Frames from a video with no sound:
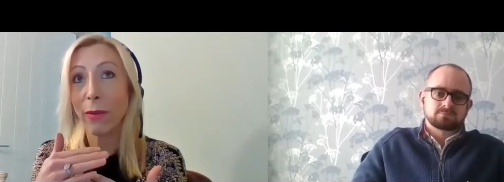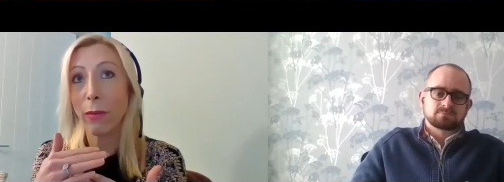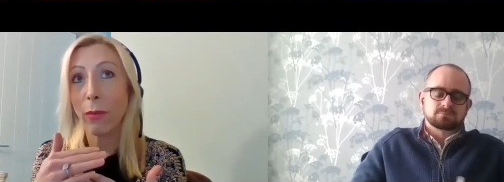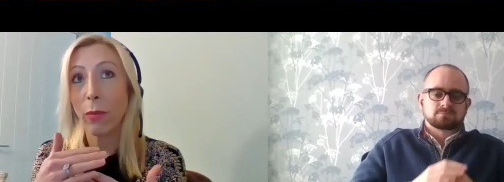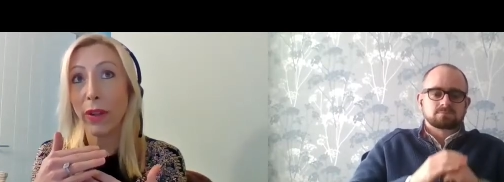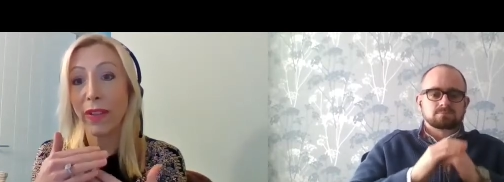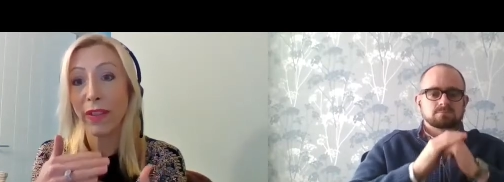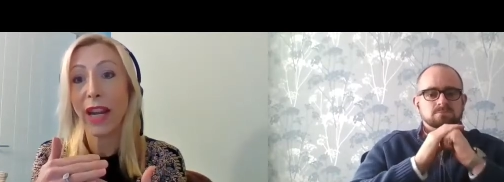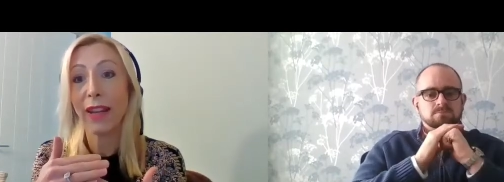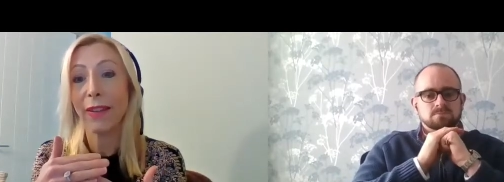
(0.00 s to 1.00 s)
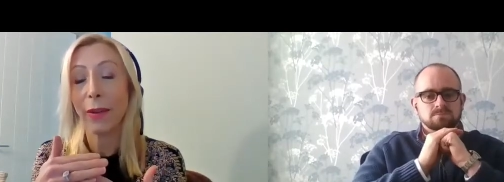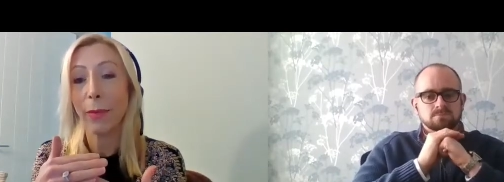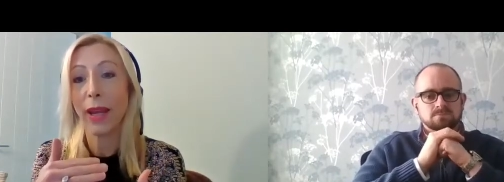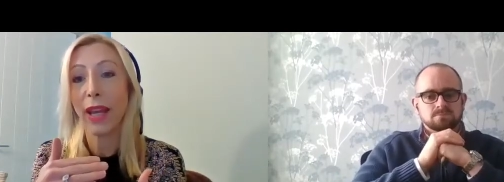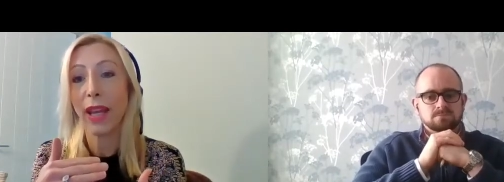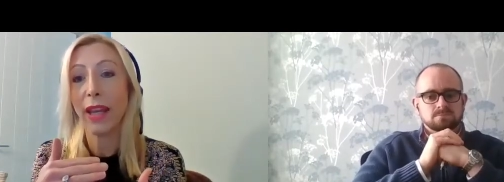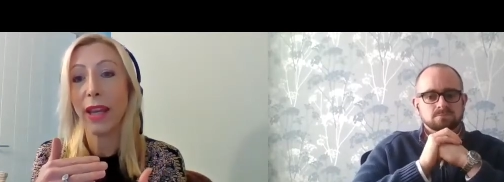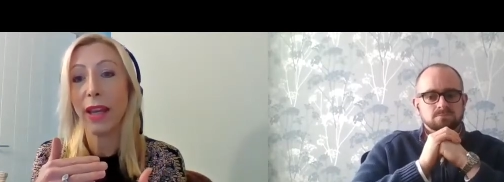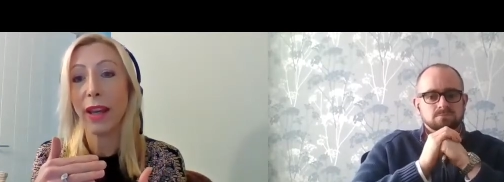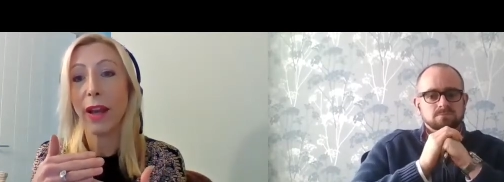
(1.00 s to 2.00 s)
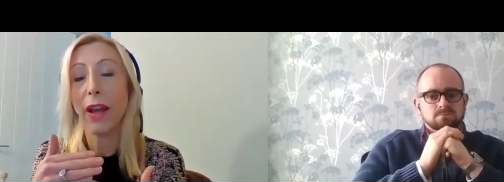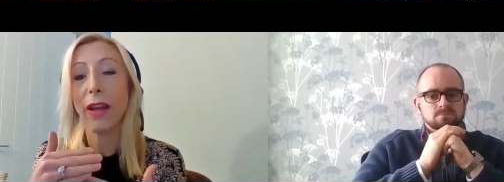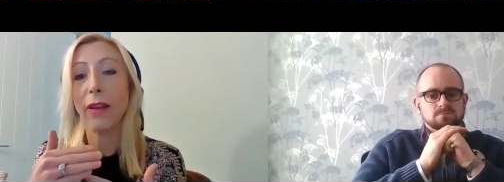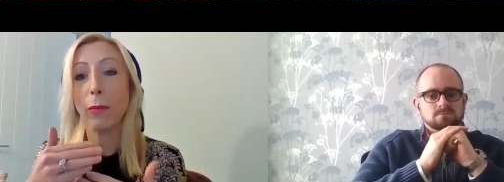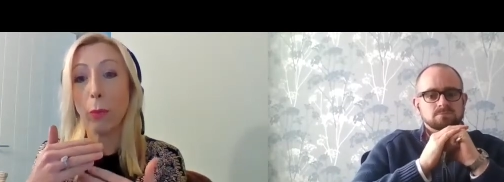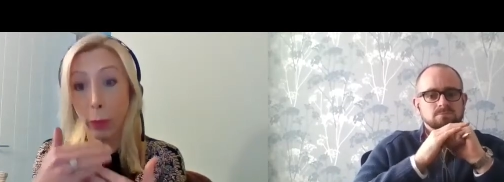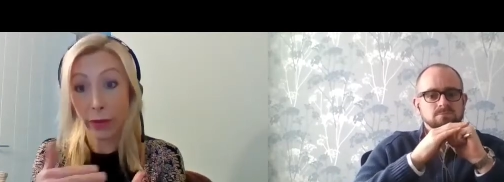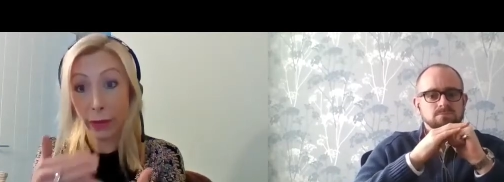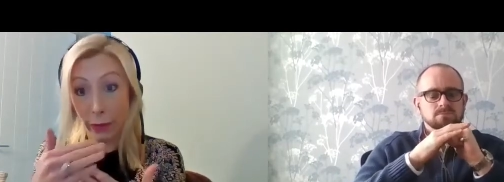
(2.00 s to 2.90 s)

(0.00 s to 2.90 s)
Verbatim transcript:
Speaker 1: would say to me, with.